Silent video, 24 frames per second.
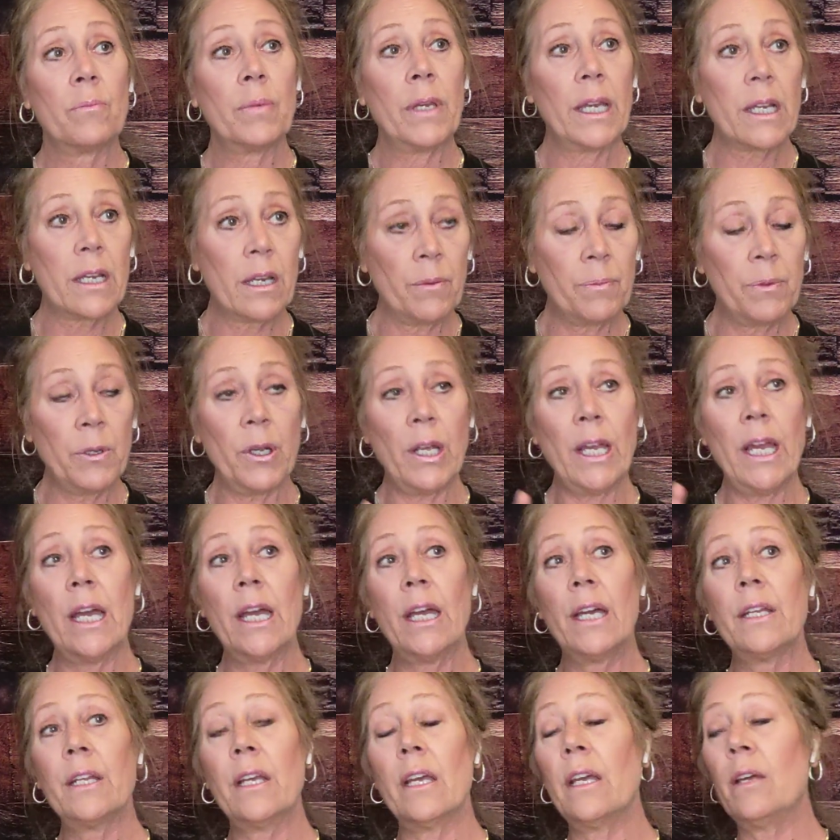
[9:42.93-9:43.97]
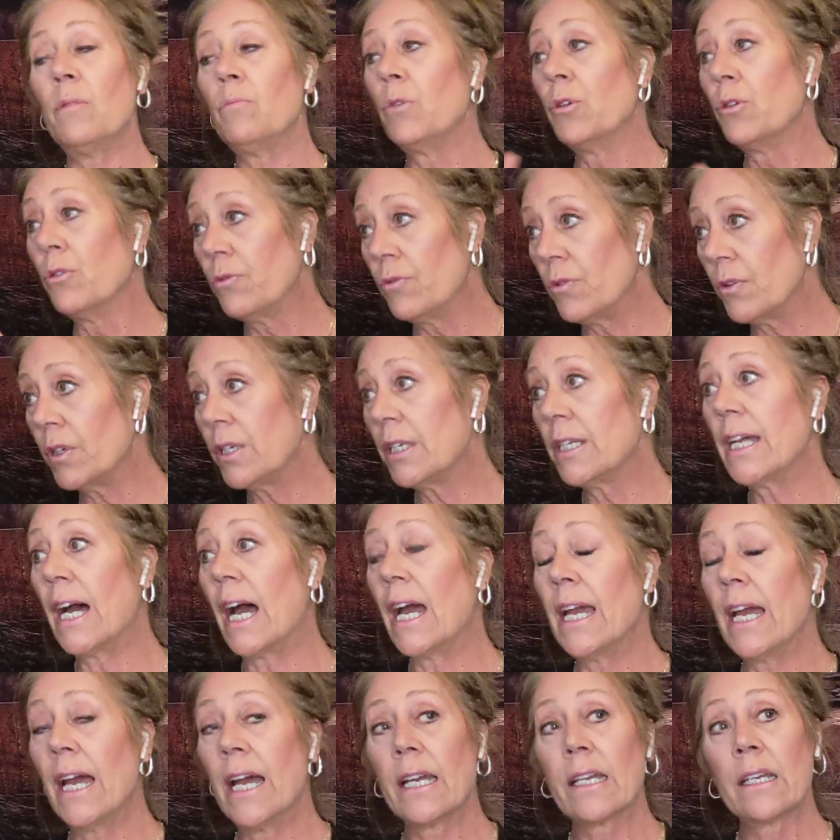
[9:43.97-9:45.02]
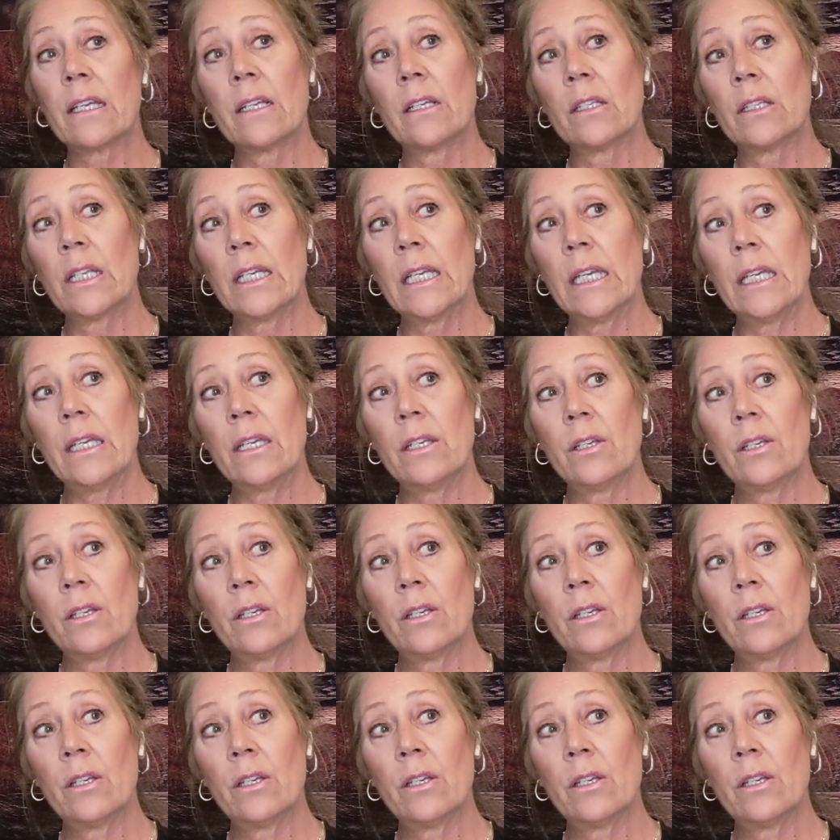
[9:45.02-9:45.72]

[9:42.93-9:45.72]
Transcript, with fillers: Pick up your head and move diagonally,